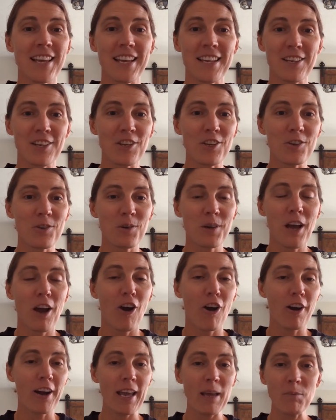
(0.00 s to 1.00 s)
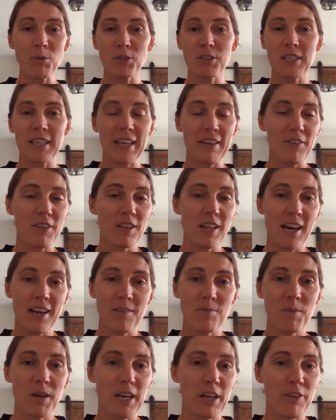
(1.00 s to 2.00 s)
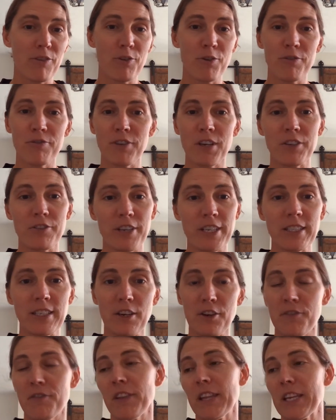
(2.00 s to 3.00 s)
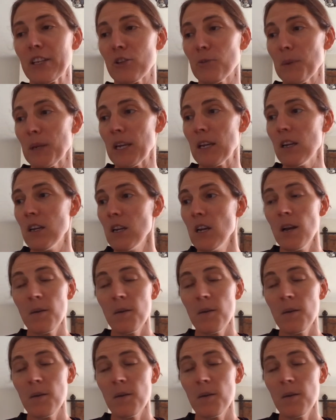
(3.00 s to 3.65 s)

and you are able to give a lot of money through fundraising or philanthropy.